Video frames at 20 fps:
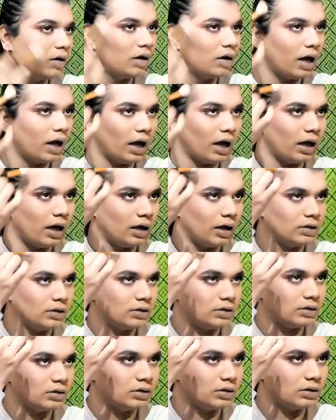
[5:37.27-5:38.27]
And
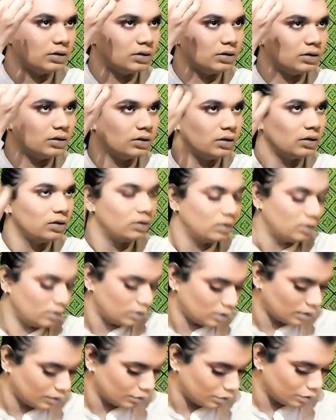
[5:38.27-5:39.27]

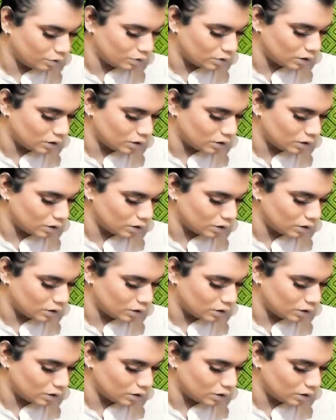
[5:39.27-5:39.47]
I'm going to